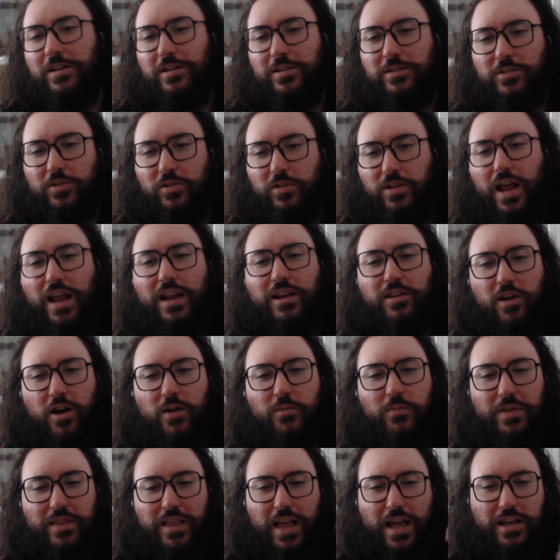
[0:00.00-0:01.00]
so that
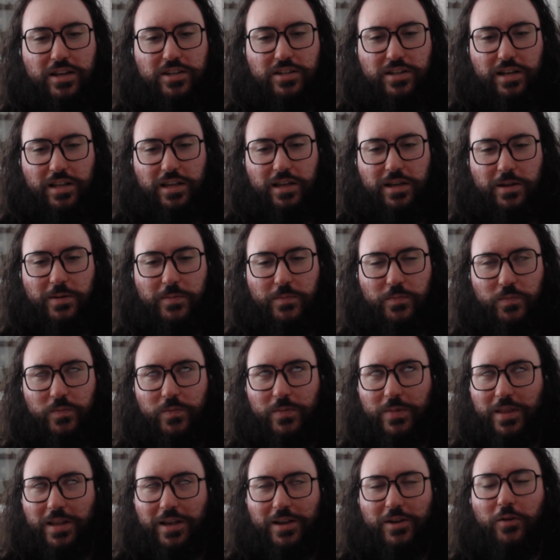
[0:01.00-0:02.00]
comment actually
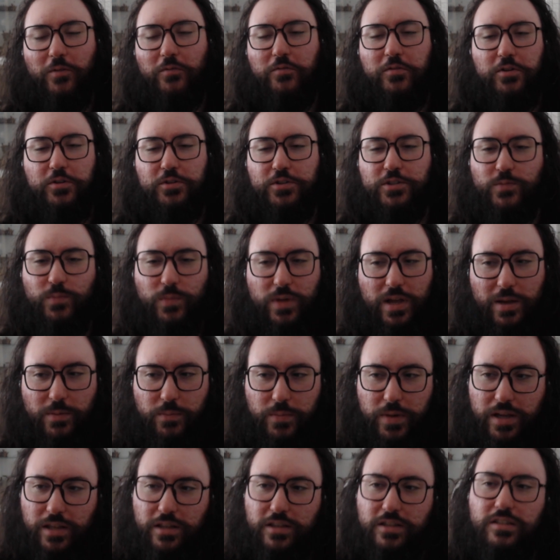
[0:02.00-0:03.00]
confused me a
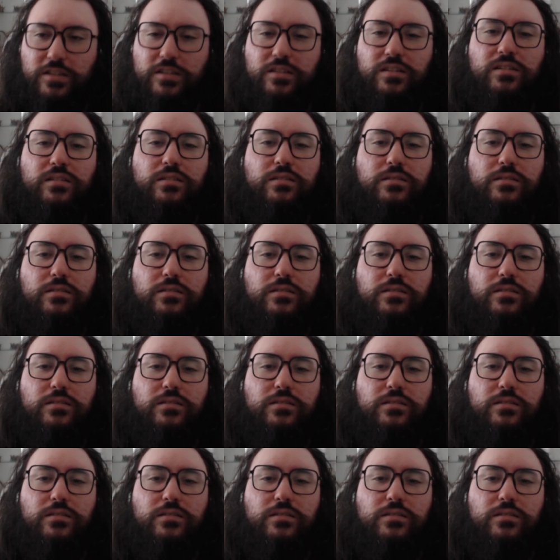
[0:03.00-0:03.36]
bit.